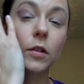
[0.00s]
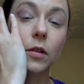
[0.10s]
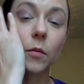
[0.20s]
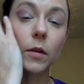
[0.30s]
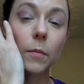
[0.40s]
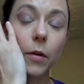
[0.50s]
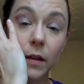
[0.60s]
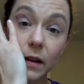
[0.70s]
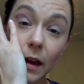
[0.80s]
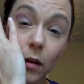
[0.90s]
You don't want to
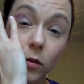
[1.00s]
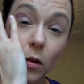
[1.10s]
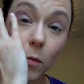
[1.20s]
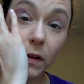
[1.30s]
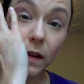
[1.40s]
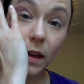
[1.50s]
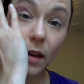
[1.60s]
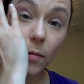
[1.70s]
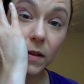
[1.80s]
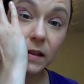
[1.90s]
pull it down. You want to
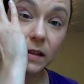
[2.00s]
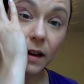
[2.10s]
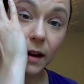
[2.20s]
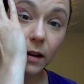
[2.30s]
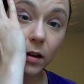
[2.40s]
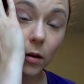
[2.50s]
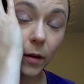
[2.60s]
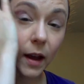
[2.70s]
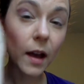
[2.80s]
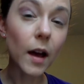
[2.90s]
keep this line
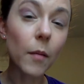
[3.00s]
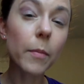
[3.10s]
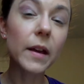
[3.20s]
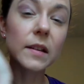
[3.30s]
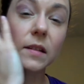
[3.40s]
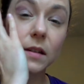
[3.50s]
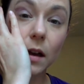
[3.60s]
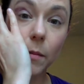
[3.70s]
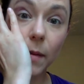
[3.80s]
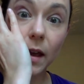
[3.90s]
going up because it's
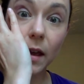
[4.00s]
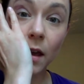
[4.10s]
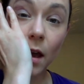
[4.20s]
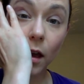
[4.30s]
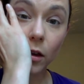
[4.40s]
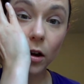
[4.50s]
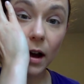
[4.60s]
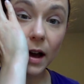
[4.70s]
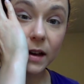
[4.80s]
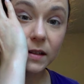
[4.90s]
going to make
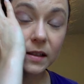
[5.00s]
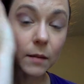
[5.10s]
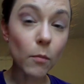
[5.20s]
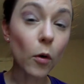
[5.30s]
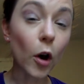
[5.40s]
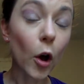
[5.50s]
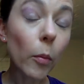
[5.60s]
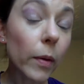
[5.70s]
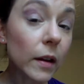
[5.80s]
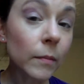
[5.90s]
your eyes seem more
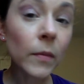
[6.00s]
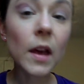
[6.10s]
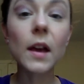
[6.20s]
open.